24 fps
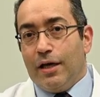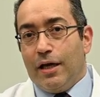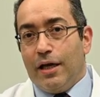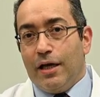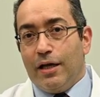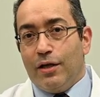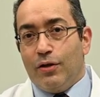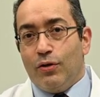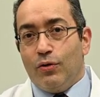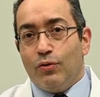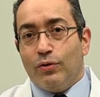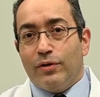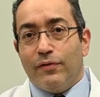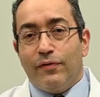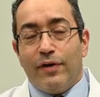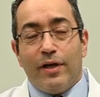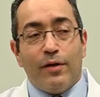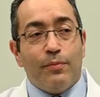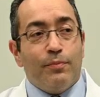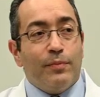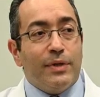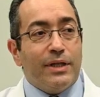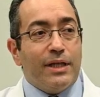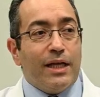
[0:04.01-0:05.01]
a new
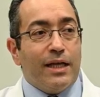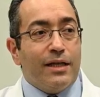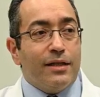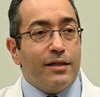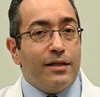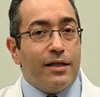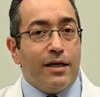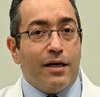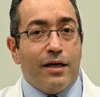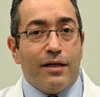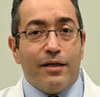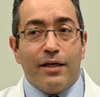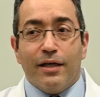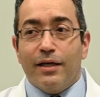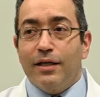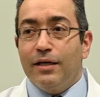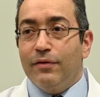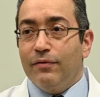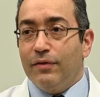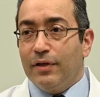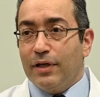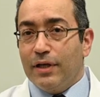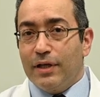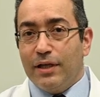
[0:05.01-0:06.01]
development at uh, the
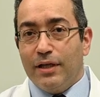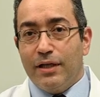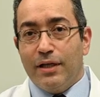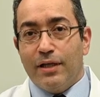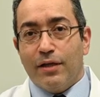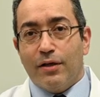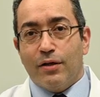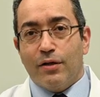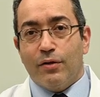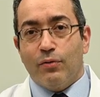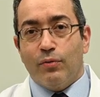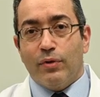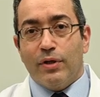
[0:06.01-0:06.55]
Cleveland Clinic